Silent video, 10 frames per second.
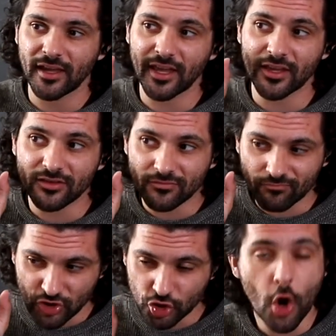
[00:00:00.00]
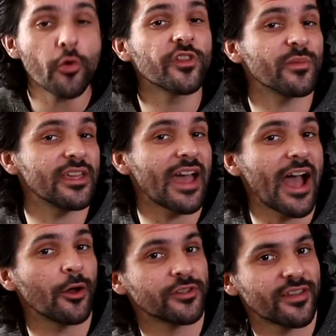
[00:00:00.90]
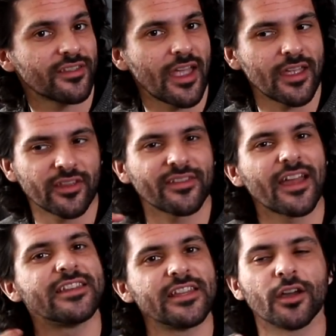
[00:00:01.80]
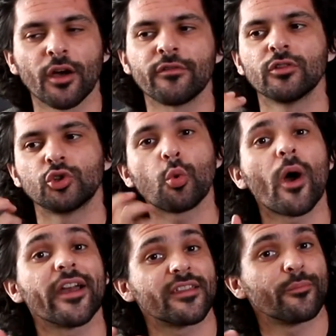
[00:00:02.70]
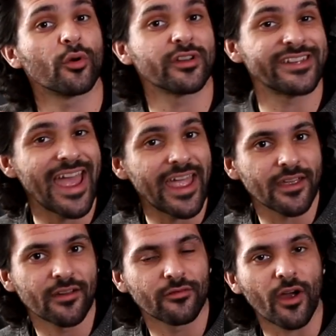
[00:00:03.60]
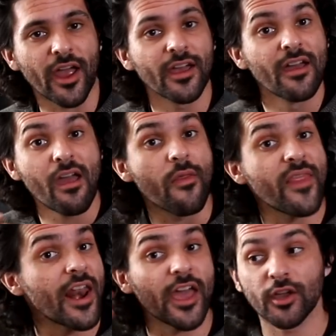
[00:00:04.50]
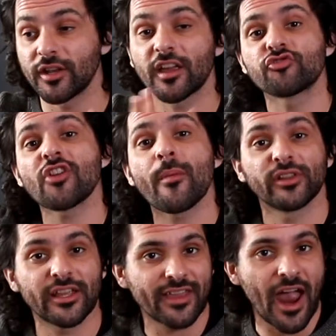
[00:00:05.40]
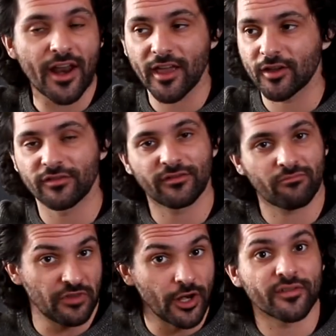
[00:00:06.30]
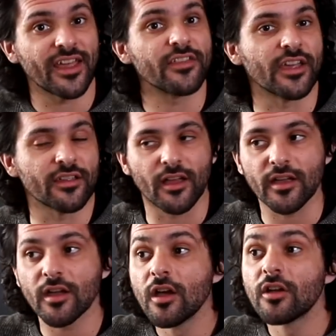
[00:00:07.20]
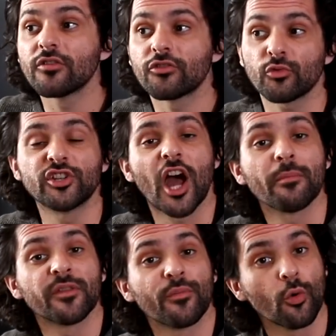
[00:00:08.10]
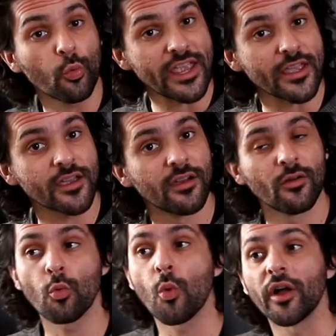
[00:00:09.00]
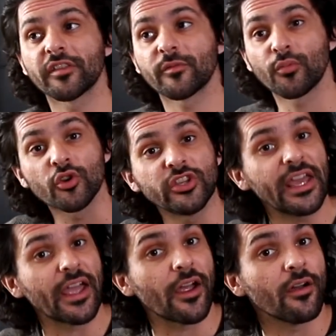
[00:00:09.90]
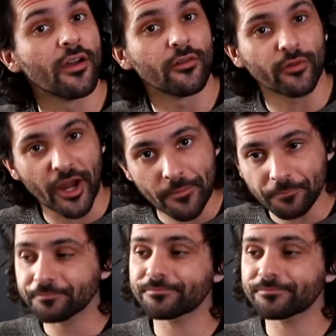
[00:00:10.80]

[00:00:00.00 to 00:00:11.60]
it shows me how to say this idea of twice per day, right? And then I could extrapolate that and I could, say things like 3 times per week, once per year, right?